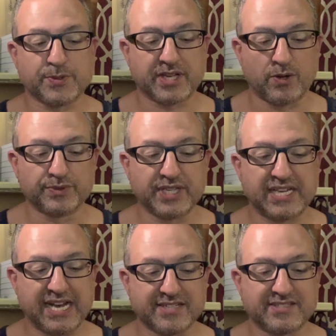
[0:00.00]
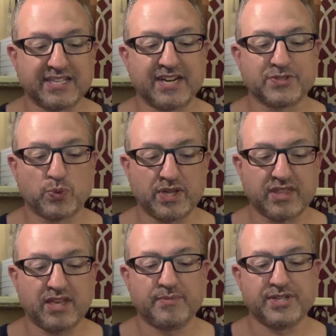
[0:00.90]
so I can only guess that it's
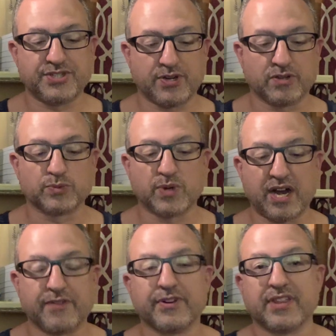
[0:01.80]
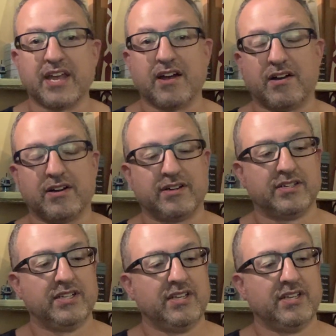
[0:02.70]
with him and Gerald wherever they are.